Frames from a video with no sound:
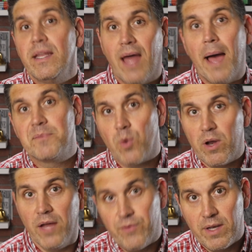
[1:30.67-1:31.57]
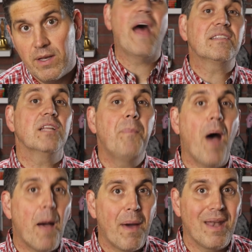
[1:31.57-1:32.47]
times 100. That's gonna
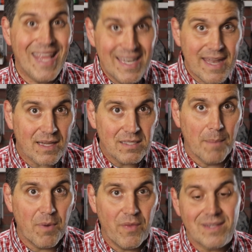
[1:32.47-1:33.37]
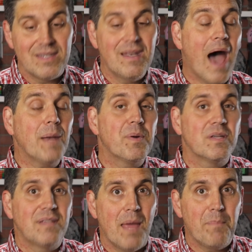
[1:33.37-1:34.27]
pop out an index number that's not a
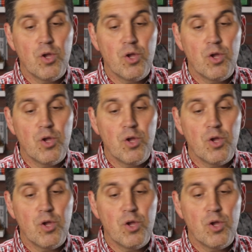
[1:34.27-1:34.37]
percent,